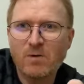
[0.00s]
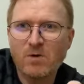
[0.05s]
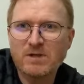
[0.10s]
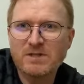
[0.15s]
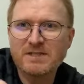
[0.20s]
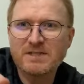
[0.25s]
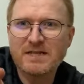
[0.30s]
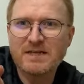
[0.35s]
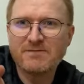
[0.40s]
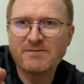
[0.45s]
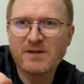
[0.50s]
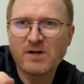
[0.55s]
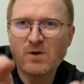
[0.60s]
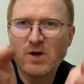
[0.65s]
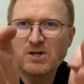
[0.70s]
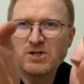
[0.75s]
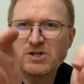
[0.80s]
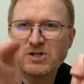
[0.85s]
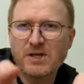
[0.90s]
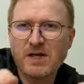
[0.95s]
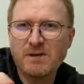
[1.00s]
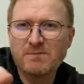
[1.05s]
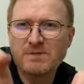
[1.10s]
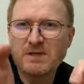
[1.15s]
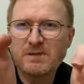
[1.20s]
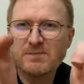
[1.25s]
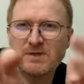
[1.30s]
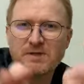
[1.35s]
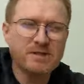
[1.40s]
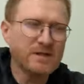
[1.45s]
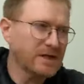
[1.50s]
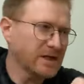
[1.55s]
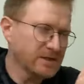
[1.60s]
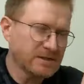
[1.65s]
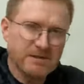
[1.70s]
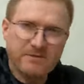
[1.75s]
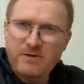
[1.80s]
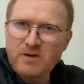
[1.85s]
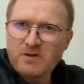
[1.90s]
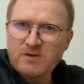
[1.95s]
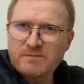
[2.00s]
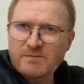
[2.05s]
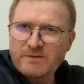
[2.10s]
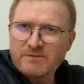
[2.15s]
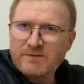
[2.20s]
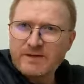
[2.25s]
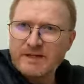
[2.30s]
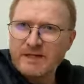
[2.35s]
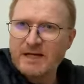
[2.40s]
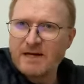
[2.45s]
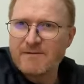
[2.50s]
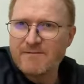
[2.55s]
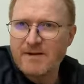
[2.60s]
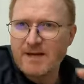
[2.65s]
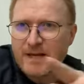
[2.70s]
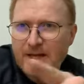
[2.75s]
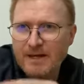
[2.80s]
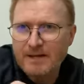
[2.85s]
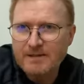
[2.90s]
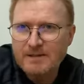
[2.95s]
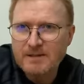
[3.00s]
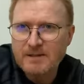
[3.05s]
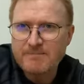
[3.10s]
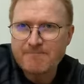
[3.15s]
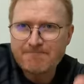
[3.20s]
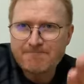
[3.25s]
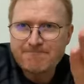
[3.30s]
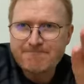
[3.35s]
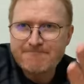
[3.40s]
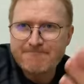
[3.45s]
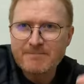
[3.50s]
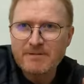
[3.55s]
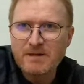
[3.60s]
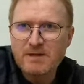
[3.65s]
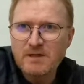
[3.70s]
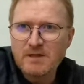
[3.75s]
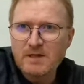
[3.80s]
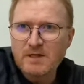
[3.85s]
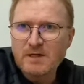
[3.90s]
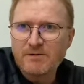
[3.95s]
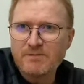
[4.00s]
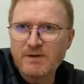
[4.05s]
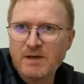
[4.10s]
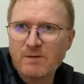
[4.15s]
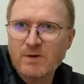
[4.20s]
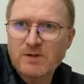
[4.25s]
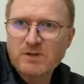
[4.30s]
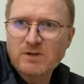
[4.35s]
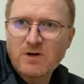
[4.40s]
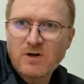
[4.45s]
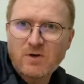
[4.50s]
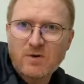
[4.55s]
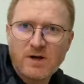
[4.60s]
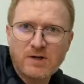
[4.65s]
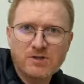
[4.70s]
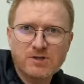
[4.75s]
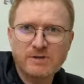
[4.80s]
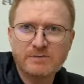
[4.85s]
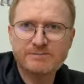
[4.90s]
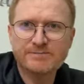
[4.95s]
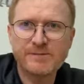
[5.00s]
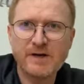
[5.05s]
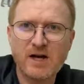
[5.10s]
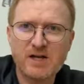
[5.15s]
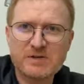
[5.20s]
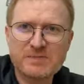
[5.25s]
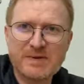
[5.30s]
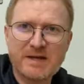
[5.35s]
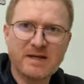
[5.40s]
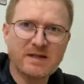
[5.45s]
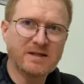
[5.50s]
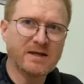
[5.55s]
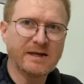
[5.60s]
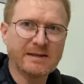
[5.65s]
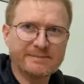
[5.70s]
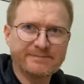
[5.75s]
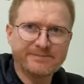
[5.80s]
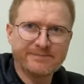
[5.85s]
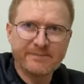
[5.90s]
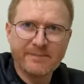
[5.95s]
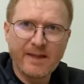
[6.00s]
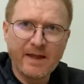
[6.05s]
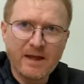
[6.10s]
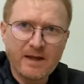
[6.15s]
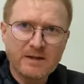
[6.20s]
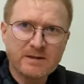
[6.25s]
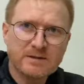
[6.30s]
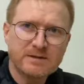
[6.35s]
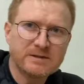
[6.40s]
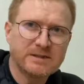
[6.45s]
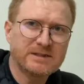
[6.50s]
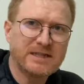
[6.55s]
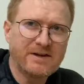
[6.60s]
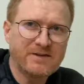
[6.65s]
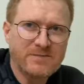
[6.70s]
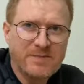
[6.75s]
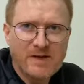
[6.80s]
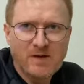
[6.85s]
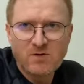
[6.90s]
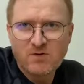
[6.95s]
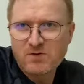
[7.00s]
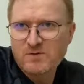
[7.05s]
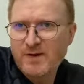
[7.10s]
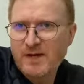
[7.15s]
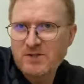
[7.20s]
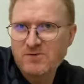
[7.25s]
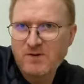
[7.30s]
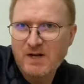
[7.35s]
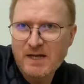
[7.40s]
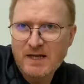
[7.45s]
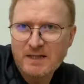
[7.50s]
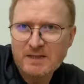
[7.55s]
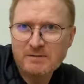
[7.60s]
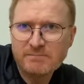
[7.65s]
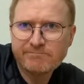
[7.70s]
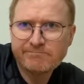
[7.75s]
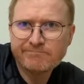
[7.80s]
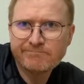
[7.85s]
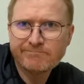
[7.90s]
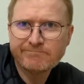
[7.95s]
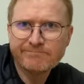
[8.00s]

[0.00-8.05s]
I want to see if the question comes up, you see, because I've lost my feed over here. So if anyone's got a question, ask me anything. Doesn't have to be core space related.